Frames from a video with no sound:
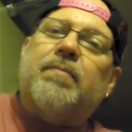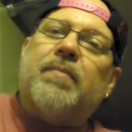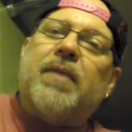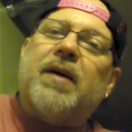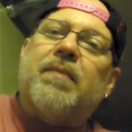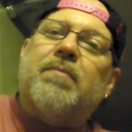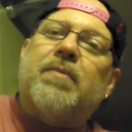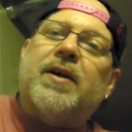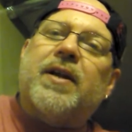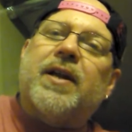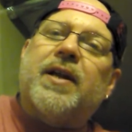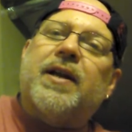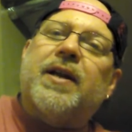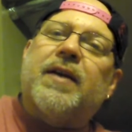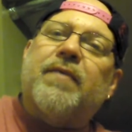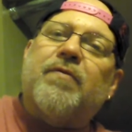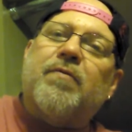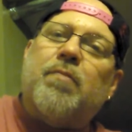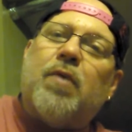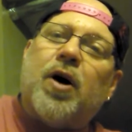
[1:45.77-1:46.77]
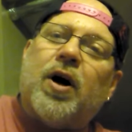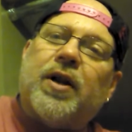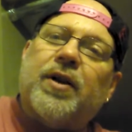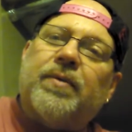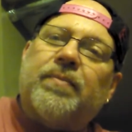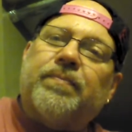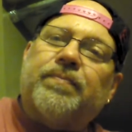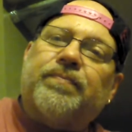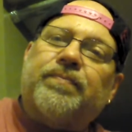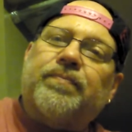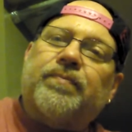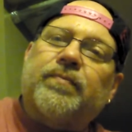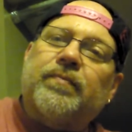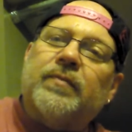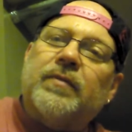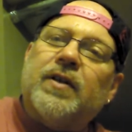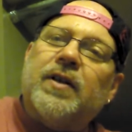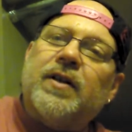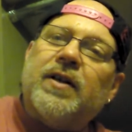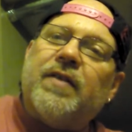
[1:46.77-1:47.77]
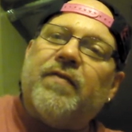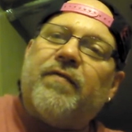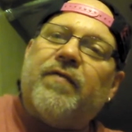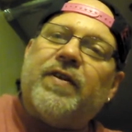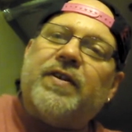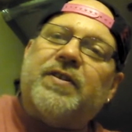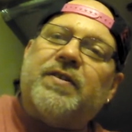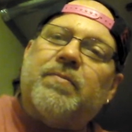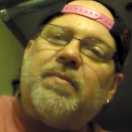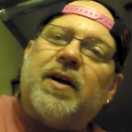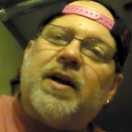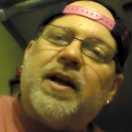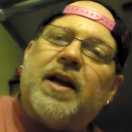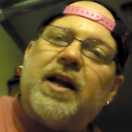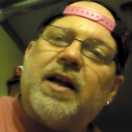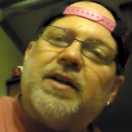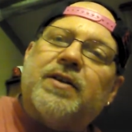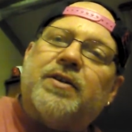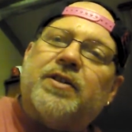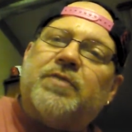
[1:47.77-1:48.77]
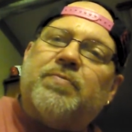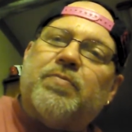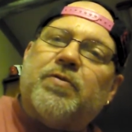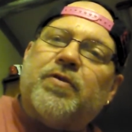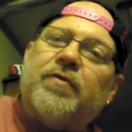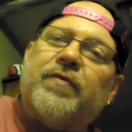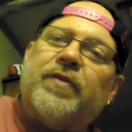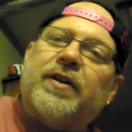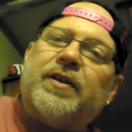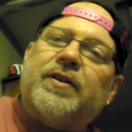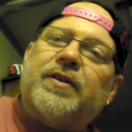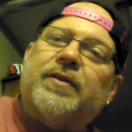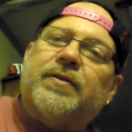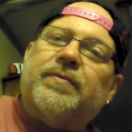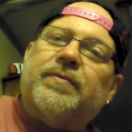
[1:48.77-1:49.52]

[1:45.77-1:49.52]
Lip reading: my money had ever bought. It fits in my hand just perfect.